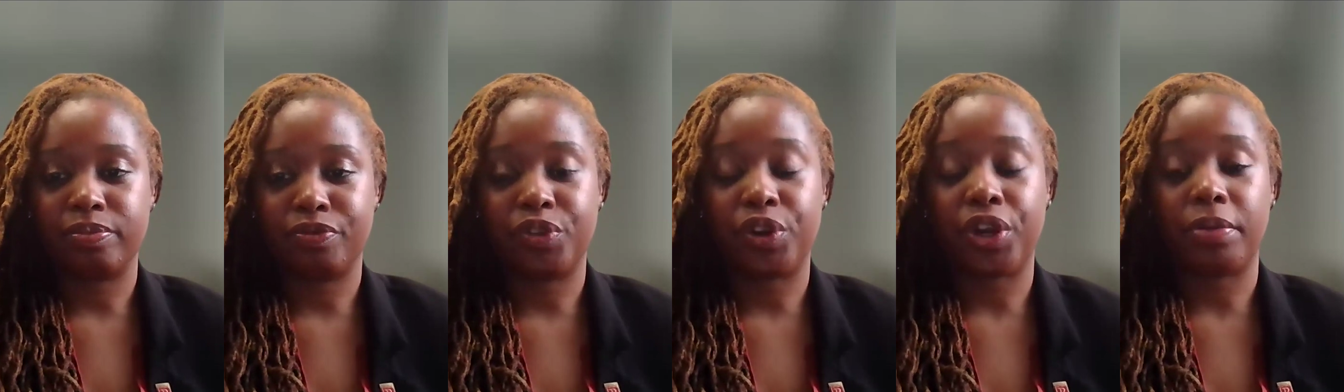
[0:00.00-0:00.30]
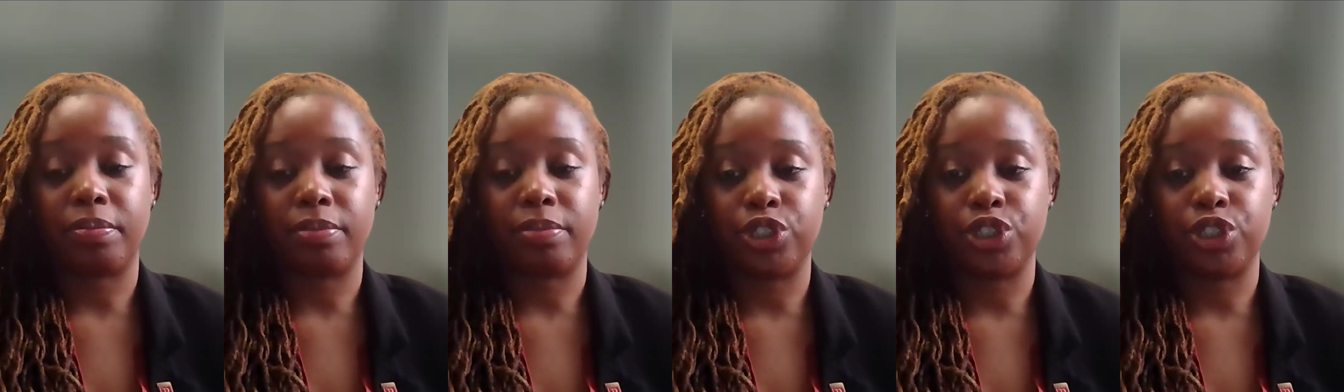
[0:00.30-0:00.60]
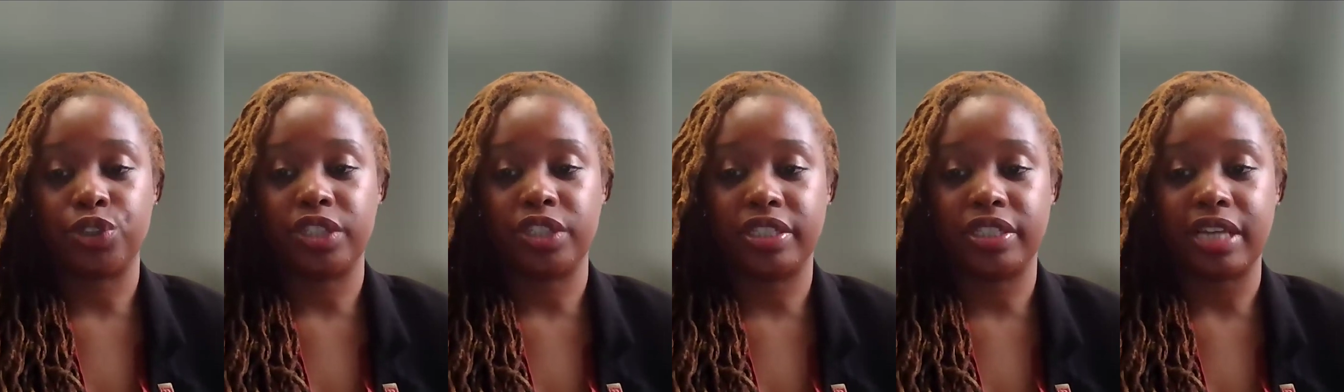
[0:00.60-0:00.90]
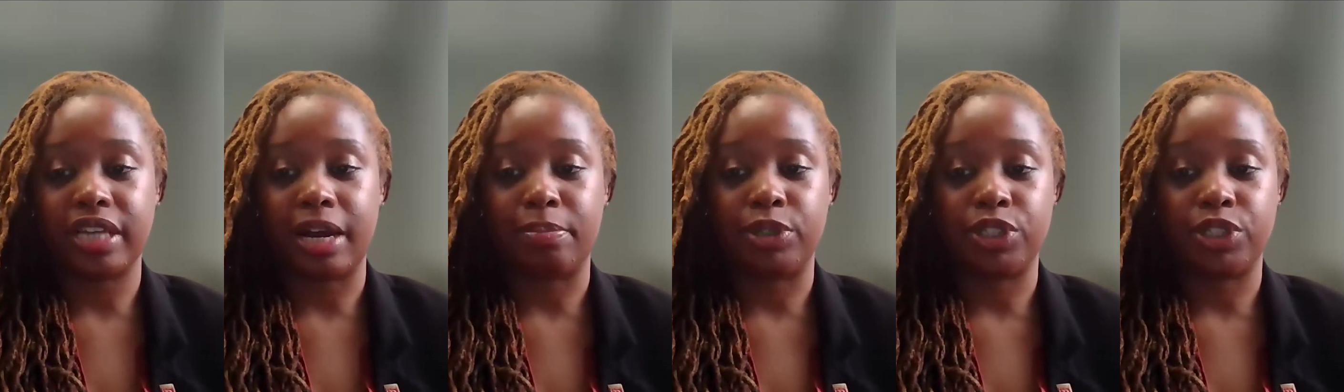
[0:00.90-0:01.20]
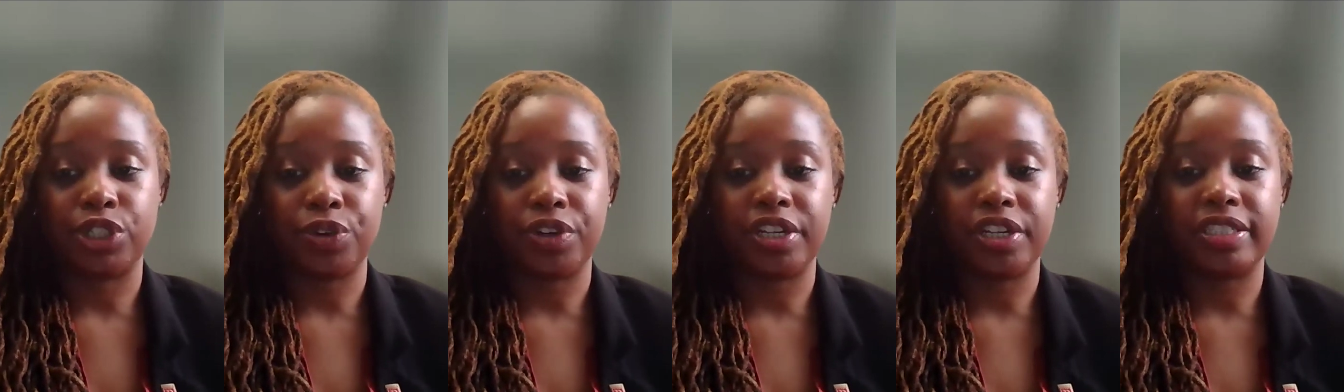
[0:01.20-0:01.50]
for commercial lease
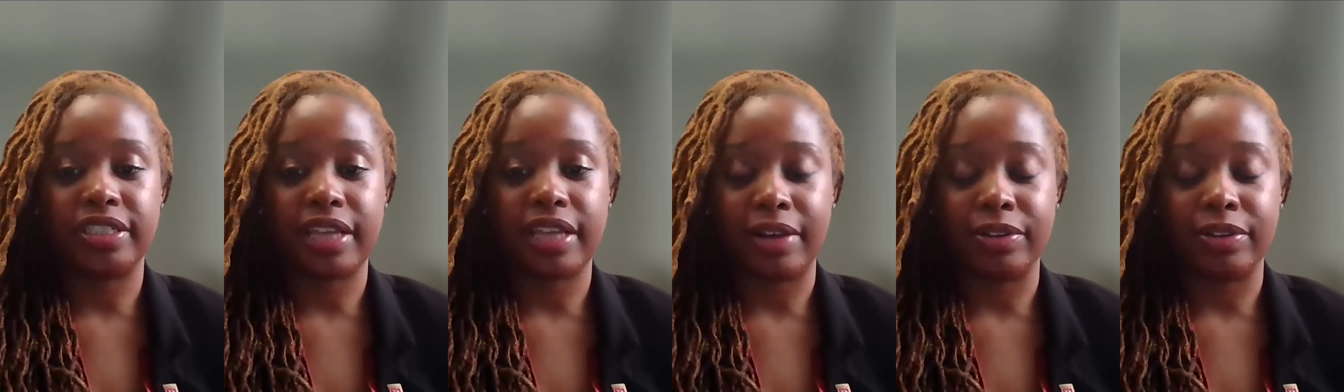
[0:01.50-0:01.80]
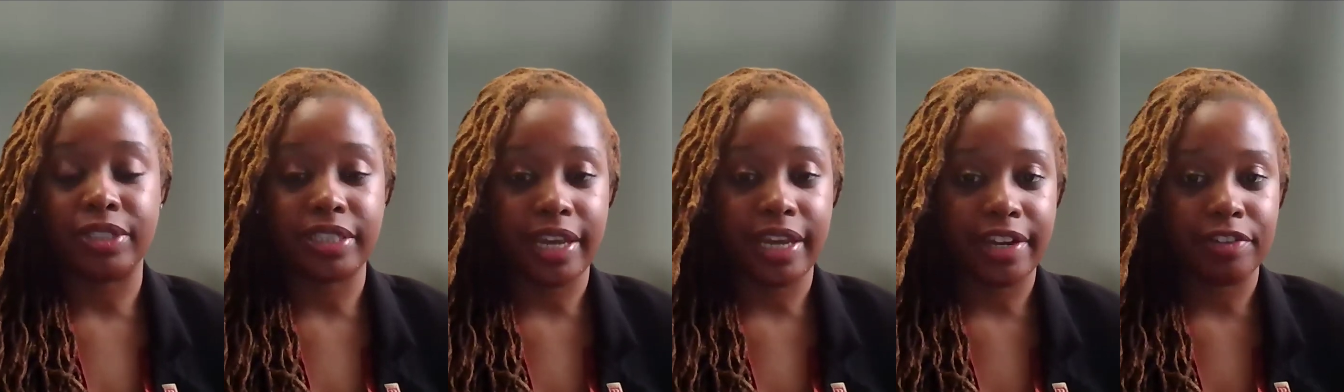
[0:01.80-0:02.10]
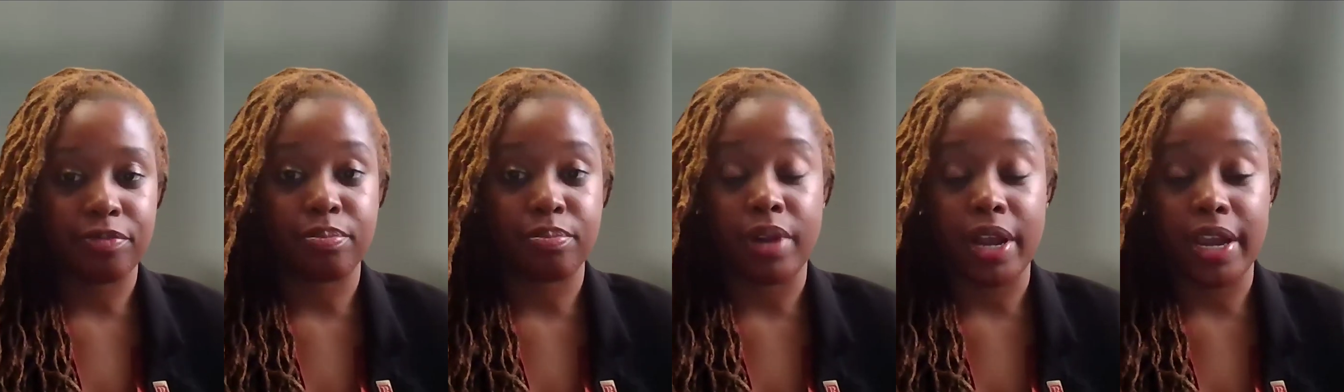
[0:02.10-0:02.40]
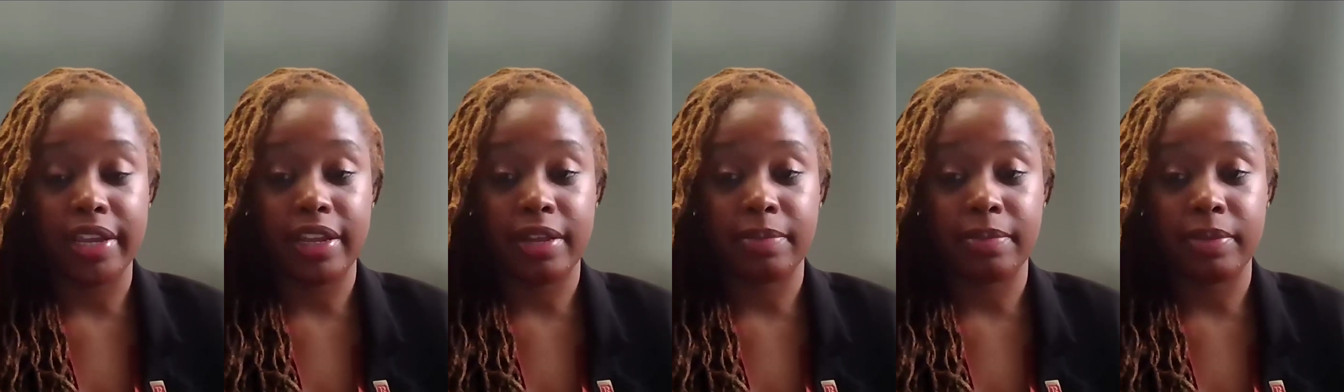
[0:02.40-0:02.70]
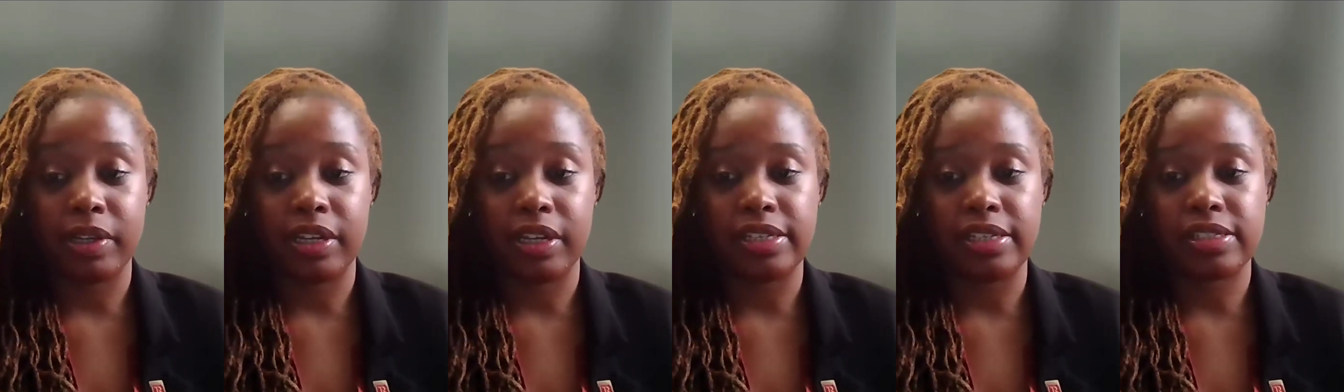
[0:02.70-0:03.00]
opportunities outside of Bright
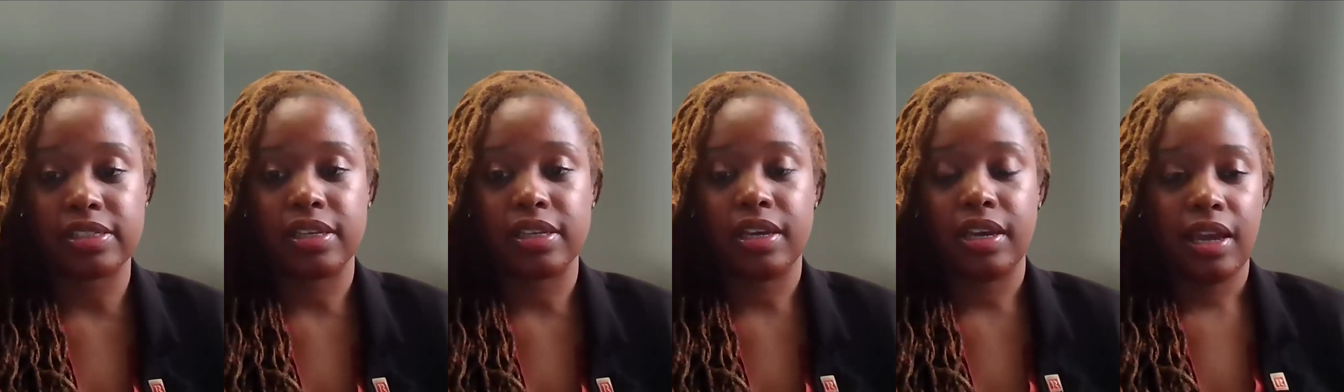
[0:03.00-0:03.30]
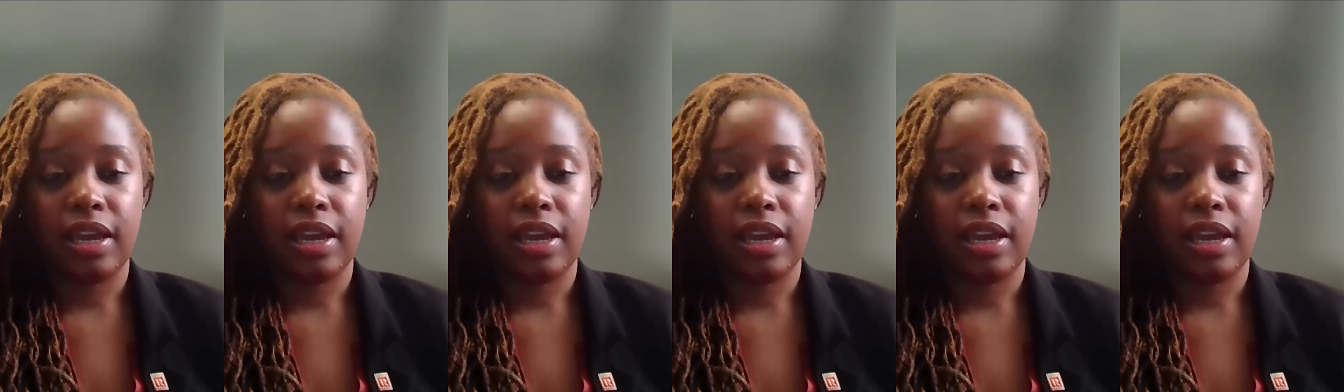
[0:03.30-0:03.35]
MLS.